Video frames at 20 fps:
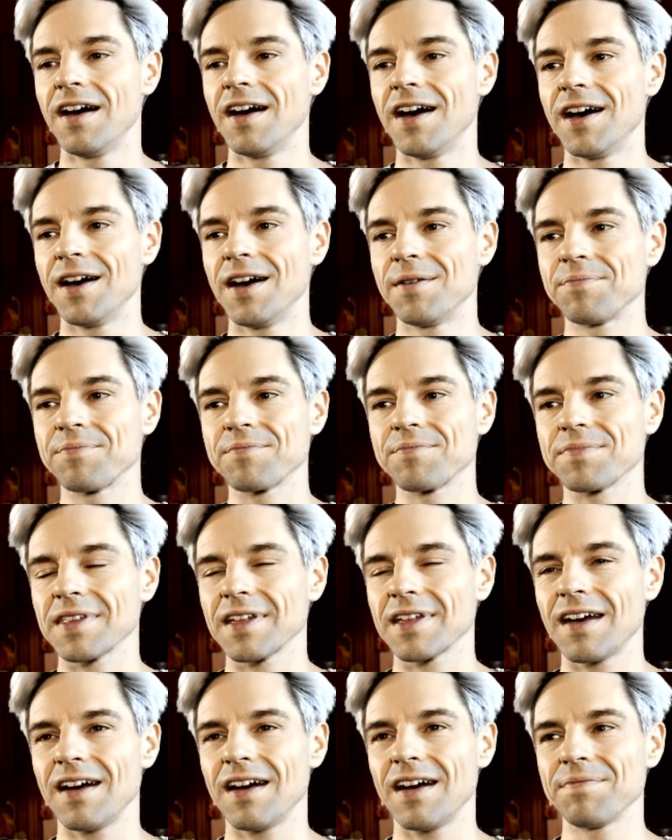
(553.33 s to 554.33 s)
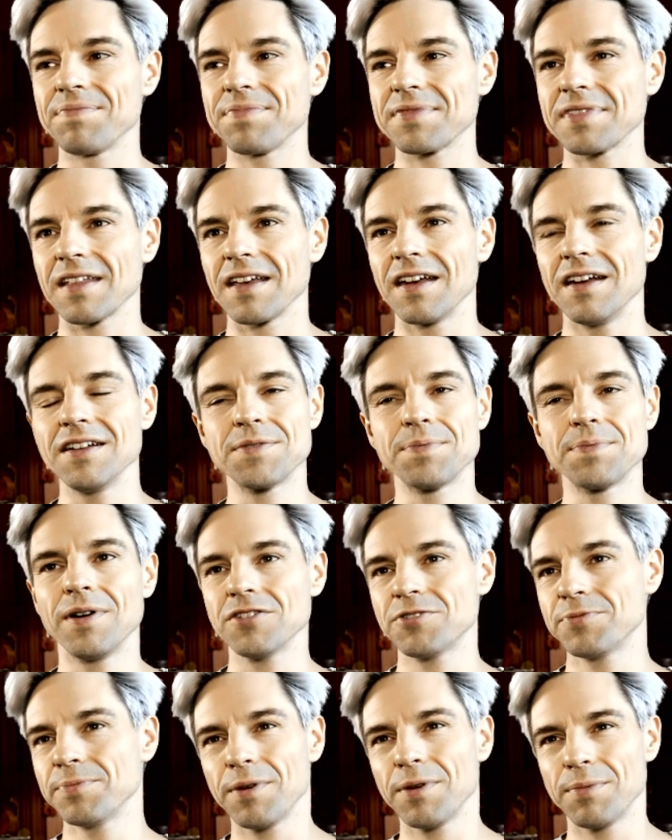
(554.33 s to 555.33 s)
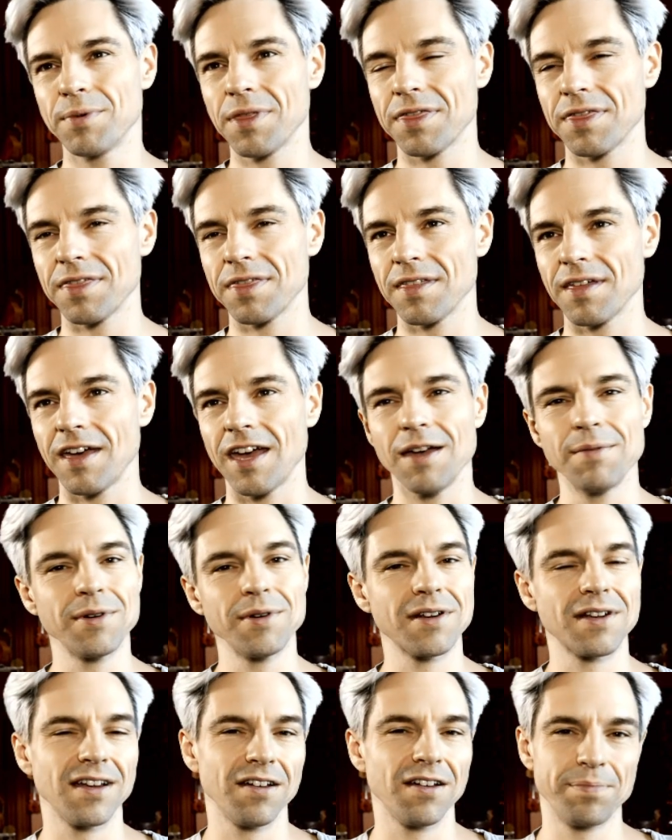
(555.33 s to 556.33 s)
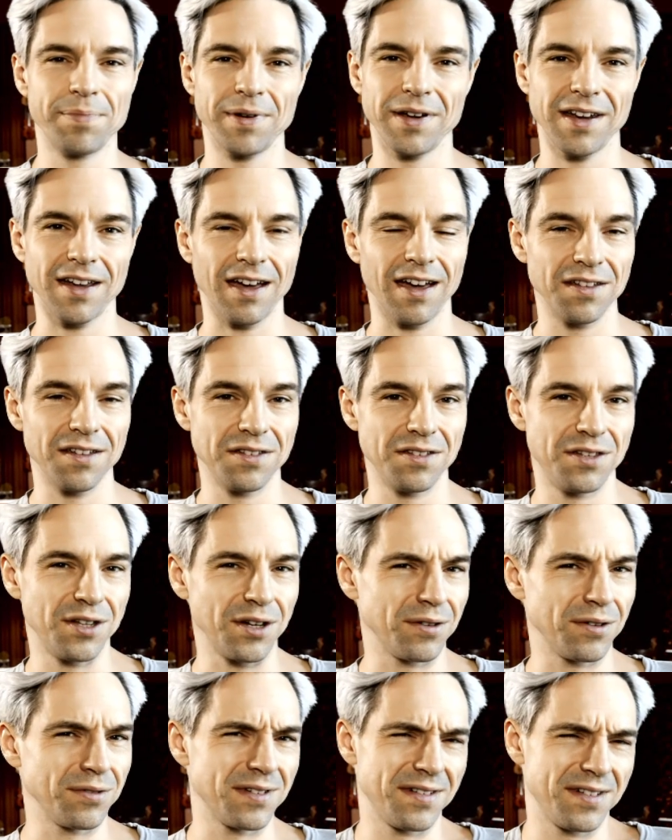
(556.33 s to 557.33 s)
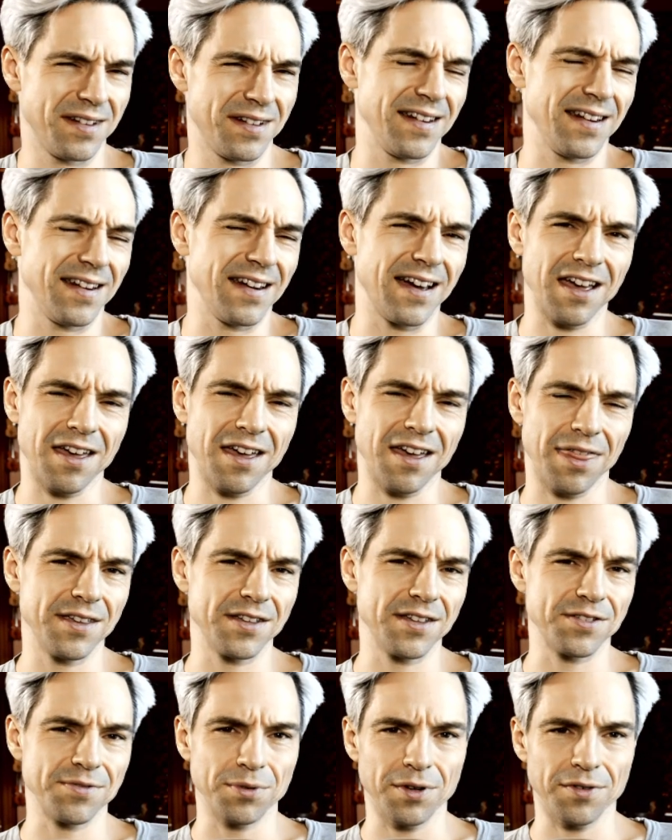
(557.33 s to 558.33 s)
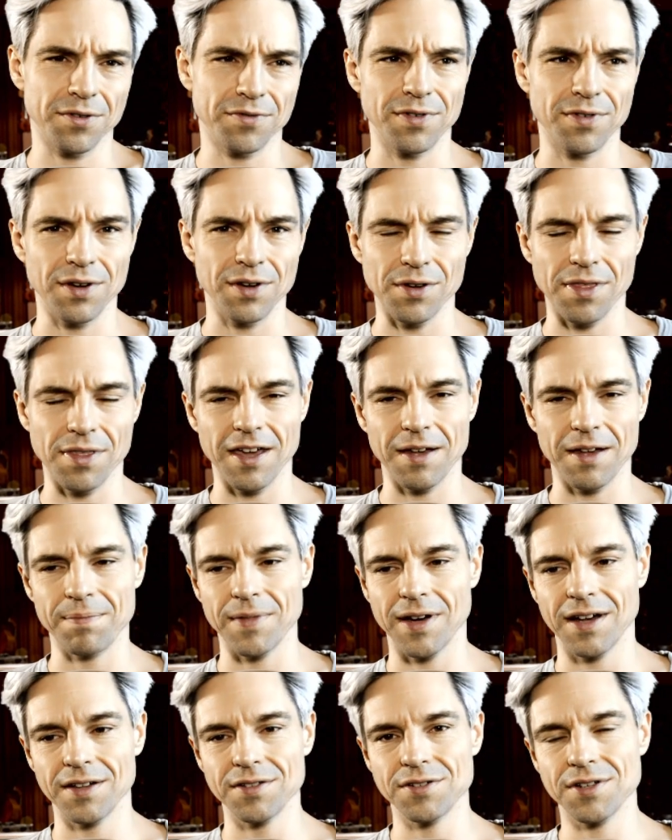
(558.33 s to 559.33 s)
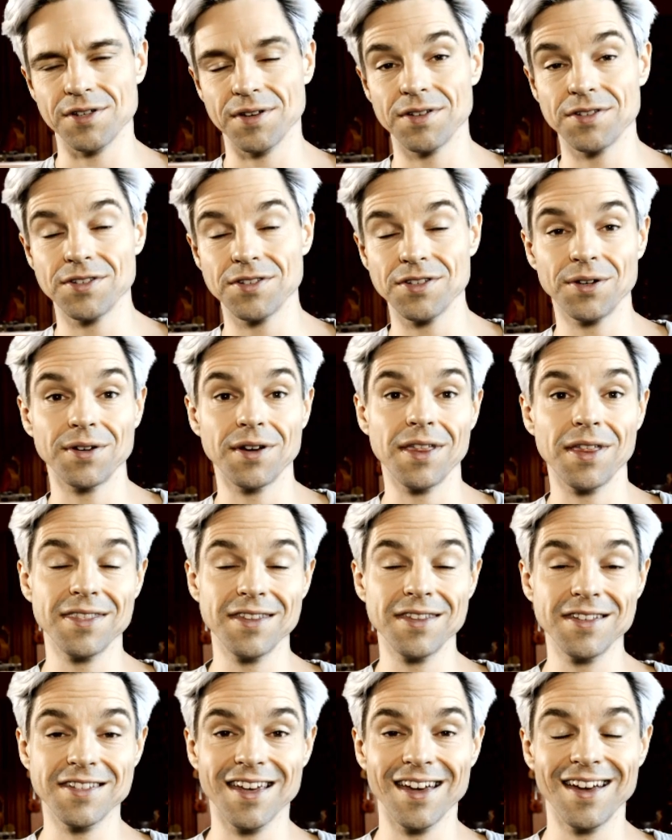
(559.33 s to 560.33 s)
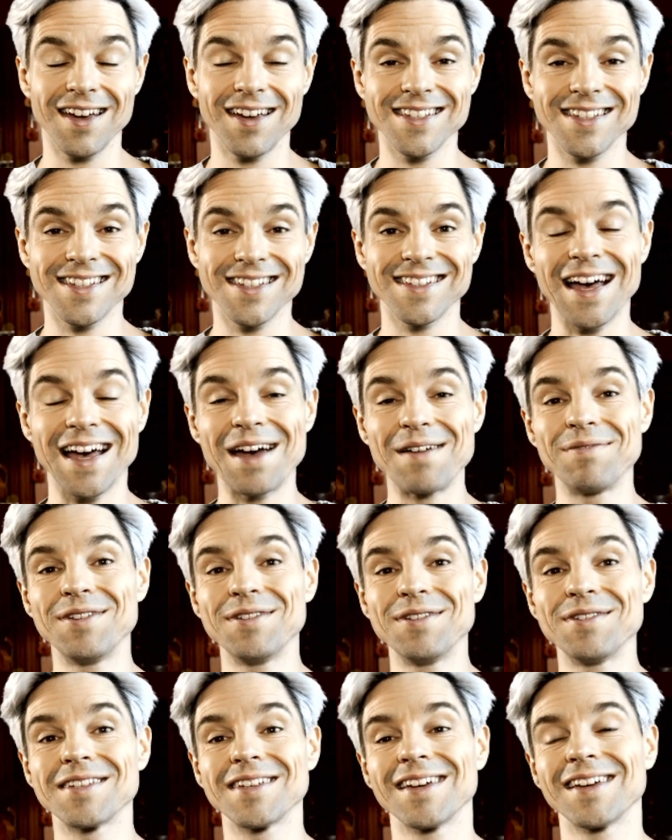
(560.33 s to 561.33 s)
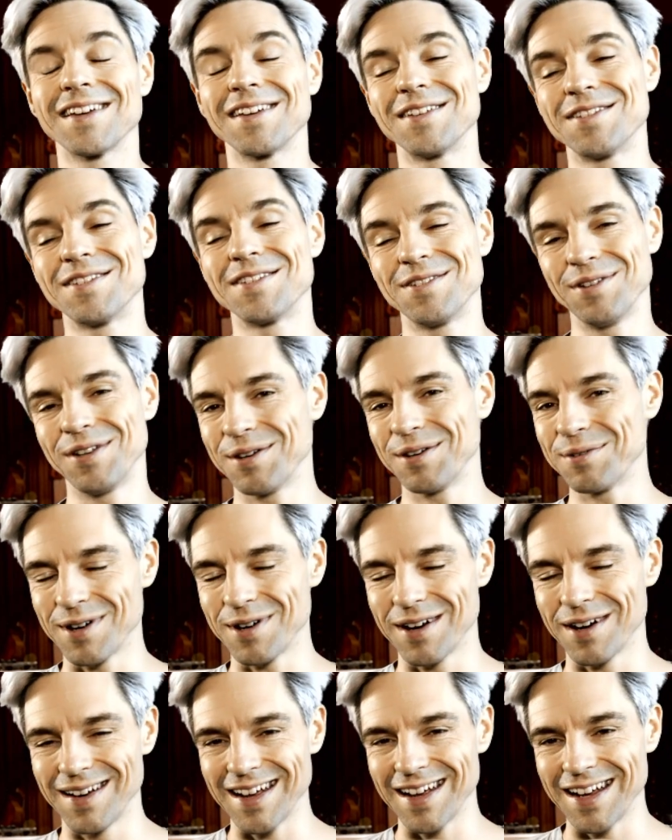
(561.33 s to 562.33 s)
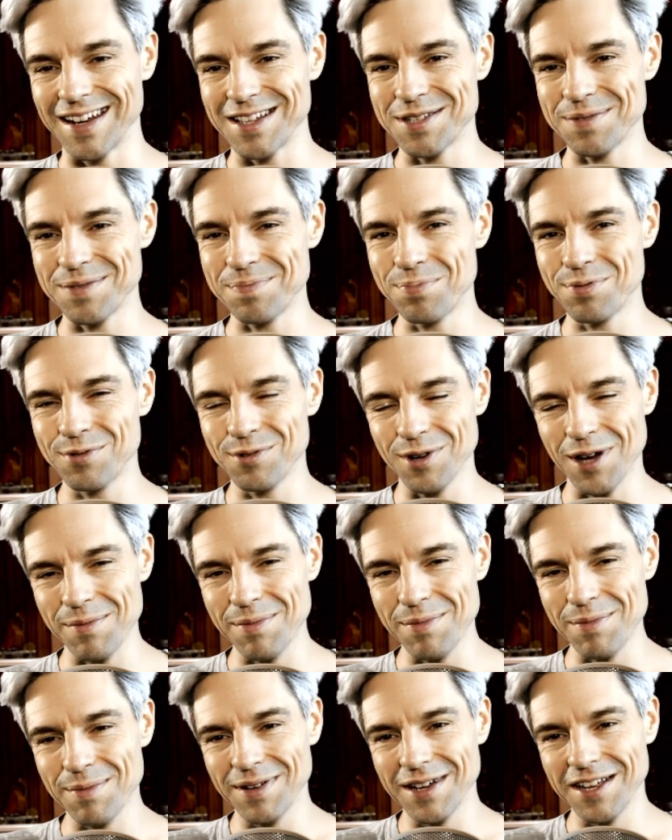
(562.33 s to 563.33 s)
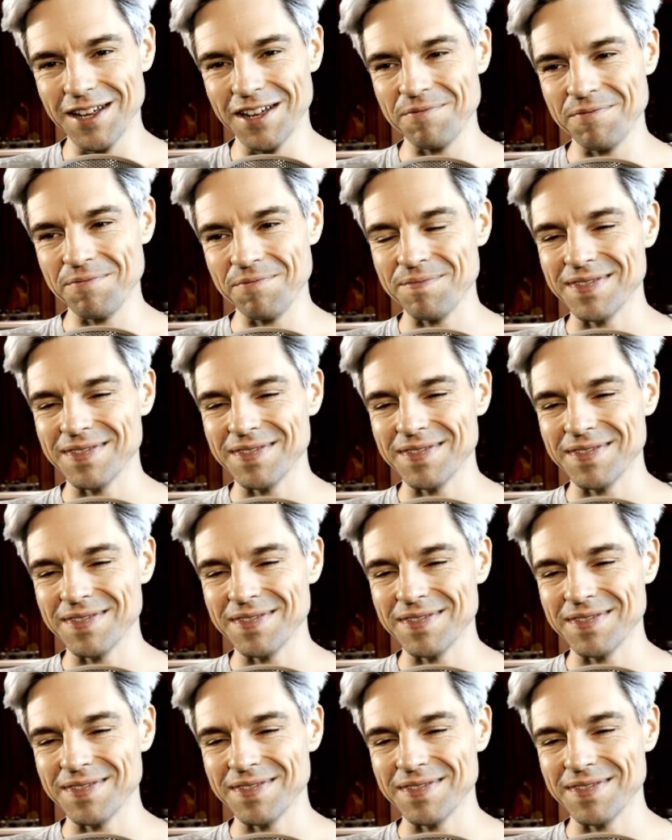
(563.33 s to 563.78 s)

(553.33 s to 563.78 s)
It's possible with Ableton Live, but I don't like this workflow that much. So in this case, I'm using Studio One, and it's probably